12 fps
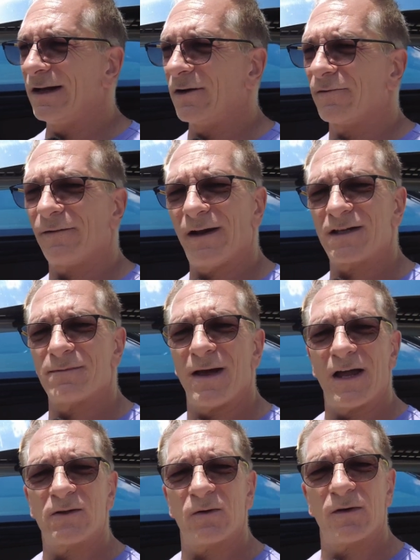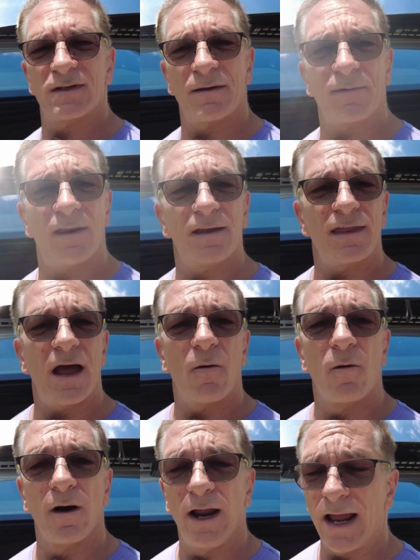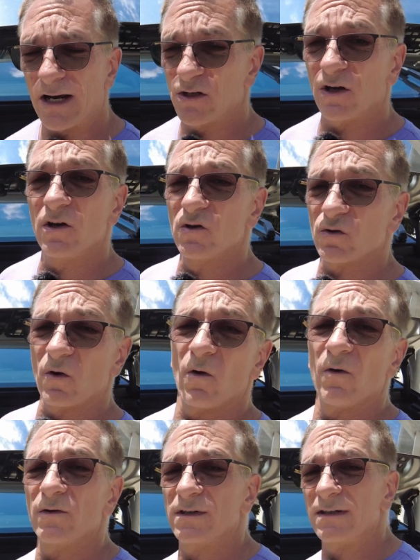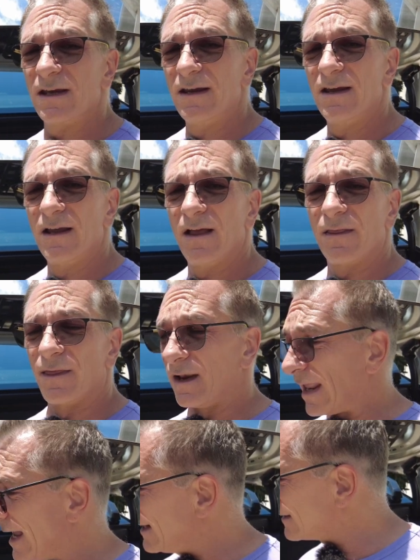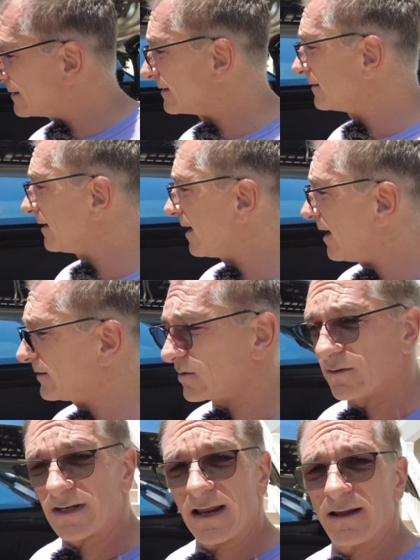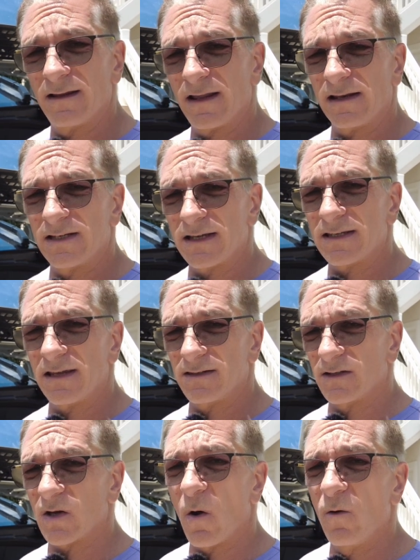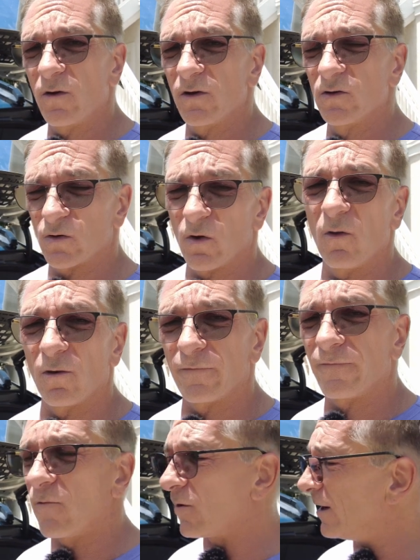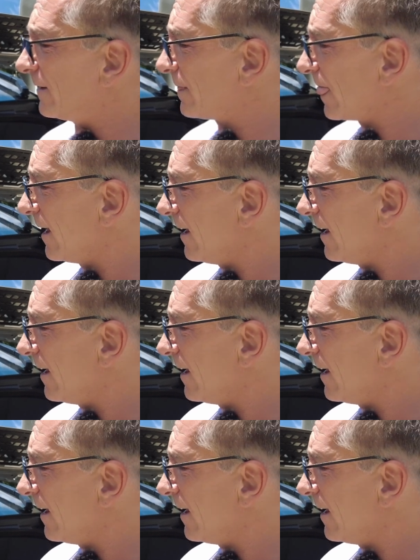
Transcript: interface module, something like that, where it actually controls the lights. So Tesla has its own controller for it.